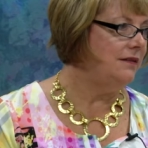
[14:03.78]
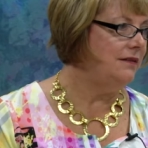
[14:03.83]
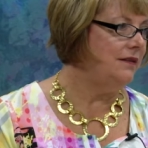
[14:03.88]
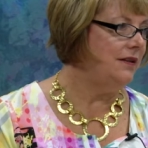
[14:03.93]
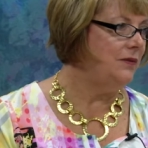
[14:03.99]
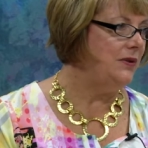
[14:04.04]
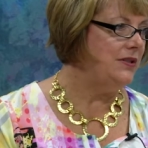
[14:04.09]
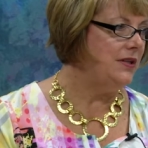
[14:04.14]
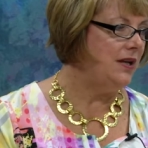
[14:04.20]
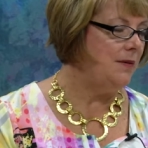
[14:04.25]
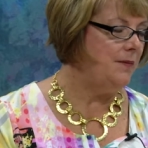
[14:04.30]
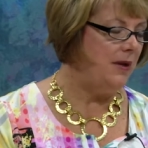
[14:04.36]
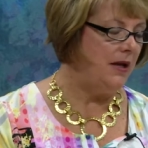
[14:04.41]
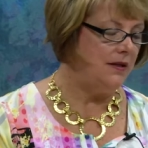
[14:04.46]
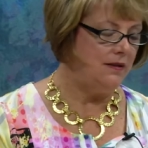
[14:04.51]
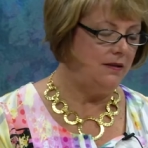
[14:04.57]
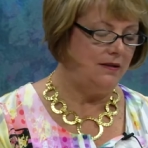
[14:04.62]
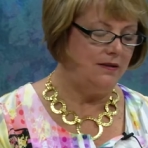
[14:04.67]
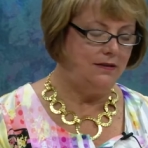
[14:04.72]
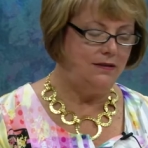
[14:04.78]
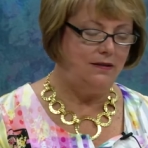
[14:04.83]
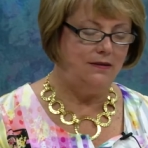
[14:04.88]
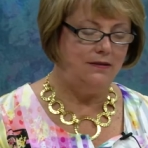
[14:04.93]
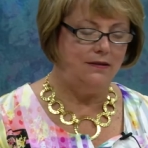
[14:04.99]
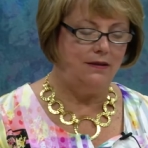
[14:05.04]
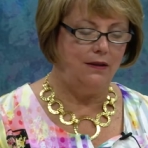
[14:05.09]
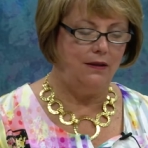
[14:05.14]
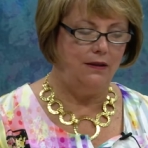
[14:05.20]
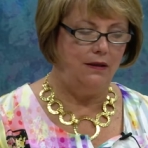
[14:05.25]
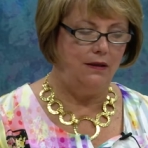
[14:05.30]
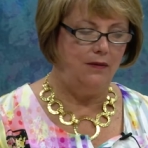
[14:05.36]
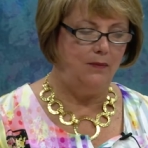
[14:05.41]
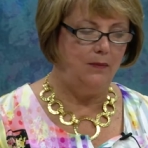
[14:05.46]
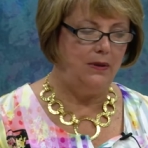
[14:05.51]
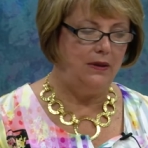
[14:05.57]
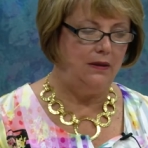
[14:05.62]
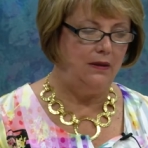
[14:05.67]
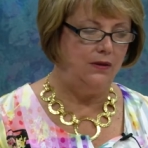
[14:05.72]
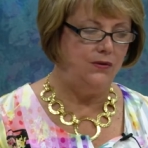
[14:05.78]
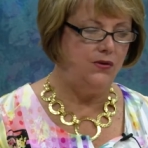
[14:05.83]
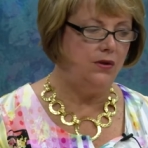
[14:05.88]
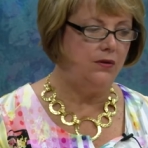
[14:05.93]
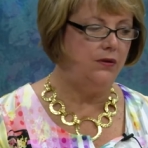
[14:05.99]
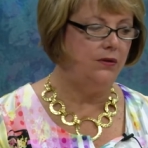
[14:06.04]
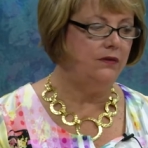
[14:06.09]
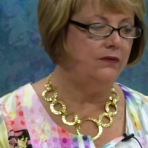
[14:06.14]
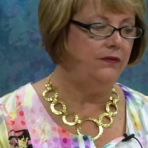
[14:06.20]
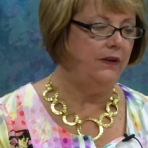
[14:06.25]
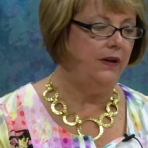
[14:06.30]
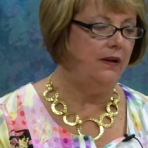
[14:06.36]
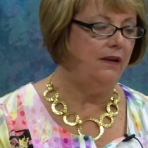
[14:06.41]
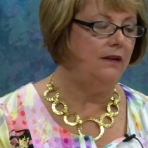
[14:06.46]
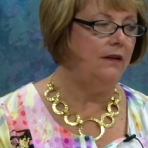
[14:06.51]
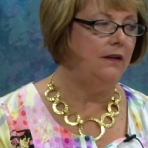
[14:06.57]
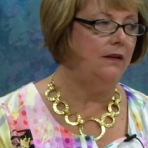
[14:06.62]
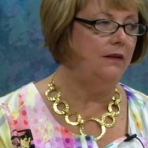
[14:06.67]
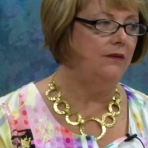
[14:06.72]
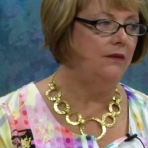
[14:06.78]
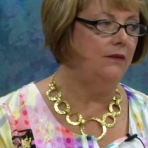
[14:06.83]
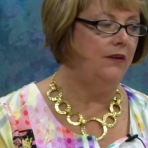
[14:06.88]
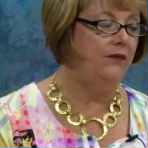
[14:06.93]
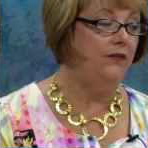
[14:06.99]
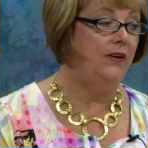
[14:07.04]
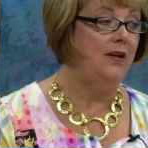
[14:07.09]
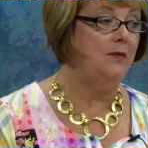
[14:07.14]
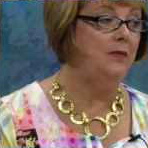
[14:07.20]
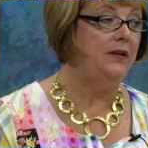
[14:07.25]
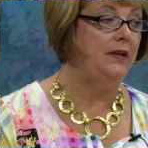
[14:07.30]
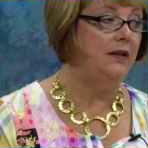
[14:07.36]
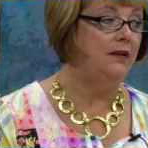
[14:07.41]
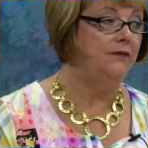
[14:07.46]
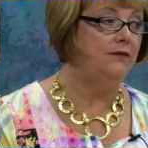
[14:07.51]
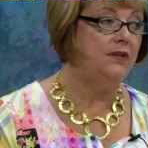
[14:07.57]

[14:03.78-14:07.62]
that we tie back to the season theme, but this year you'll find a family of